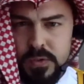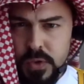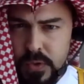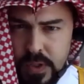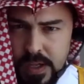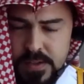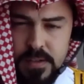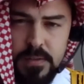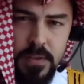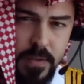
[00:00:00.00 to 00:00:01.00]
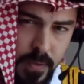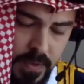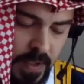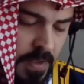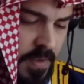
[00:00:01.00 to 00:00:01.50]
2,000 to
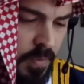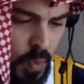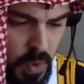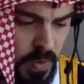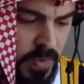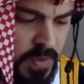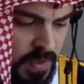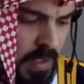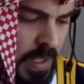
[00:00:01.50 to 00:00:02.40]
3,000 words.